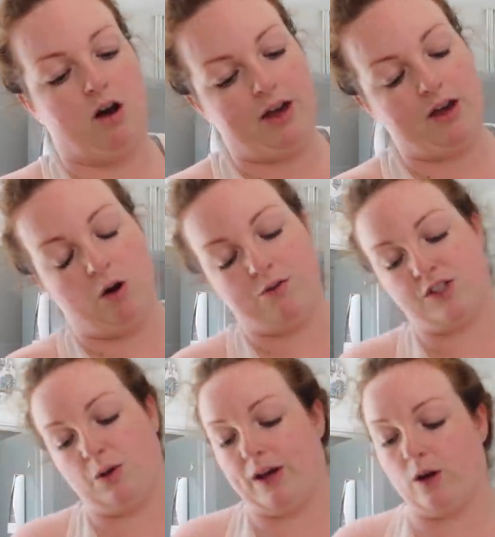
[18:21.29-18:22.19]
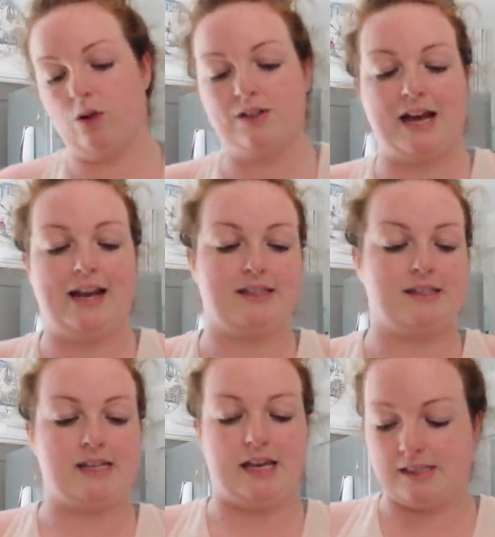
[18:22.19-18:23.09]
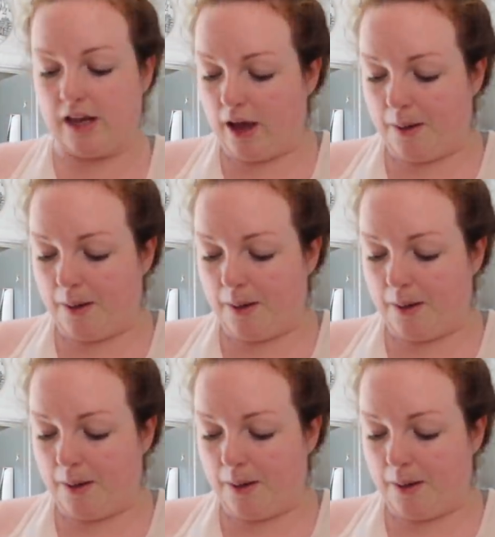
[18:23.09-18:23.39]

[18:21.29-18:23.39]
I obviously wear contact lenses,